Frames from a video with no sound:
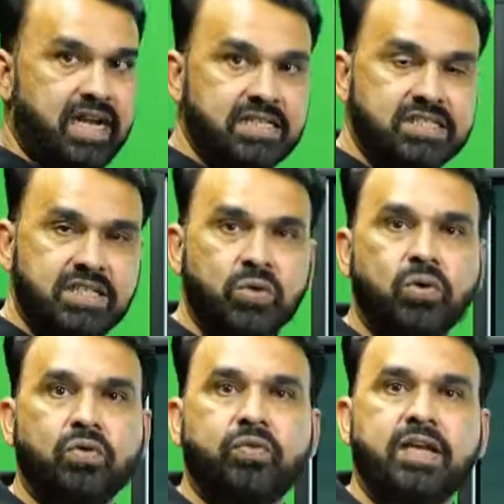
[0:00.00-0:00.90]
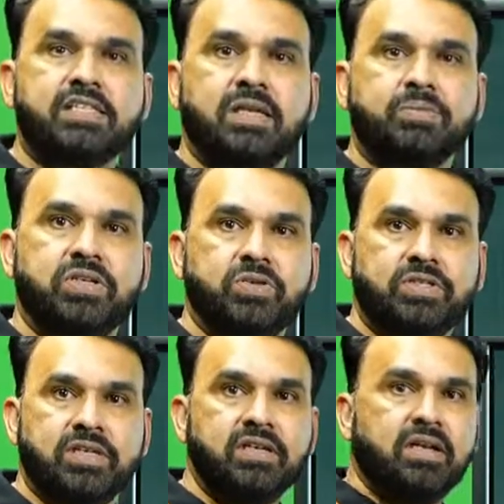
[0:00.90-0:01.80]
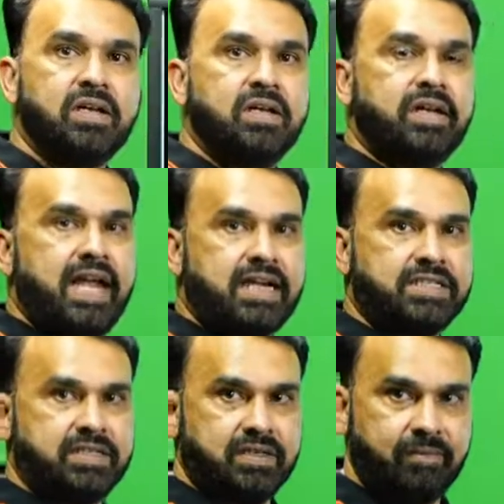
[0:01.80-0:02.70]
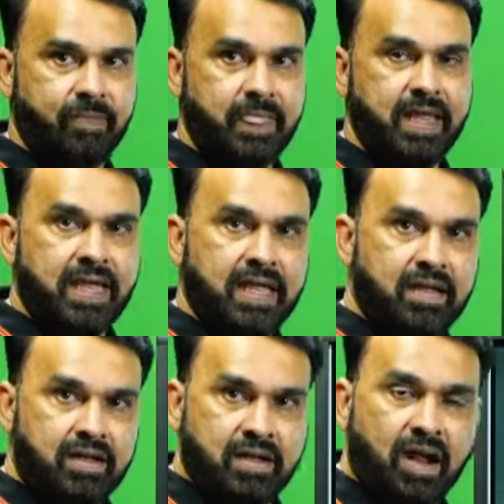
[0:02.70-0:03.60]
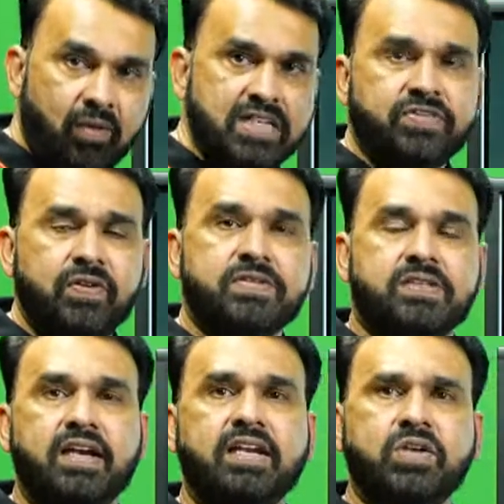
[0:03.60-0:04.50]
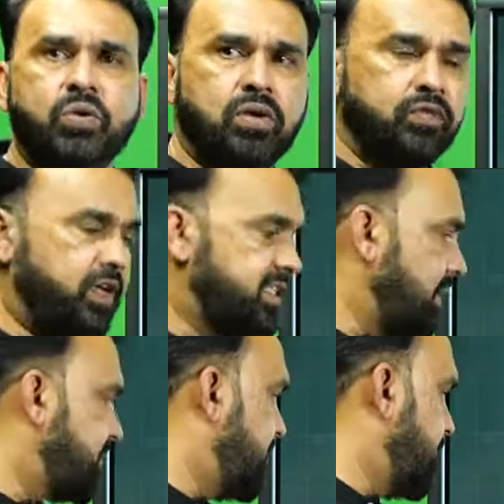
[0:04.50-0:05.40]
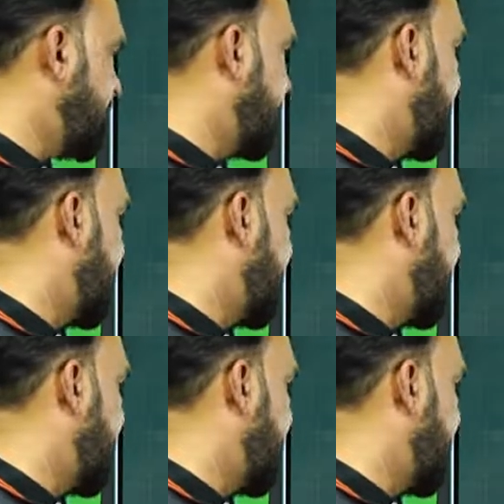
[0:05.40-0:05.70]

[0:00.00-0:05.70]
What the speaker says: That is nucleophilic substitution reaction. Now, once we have studied the nucleophilic substitution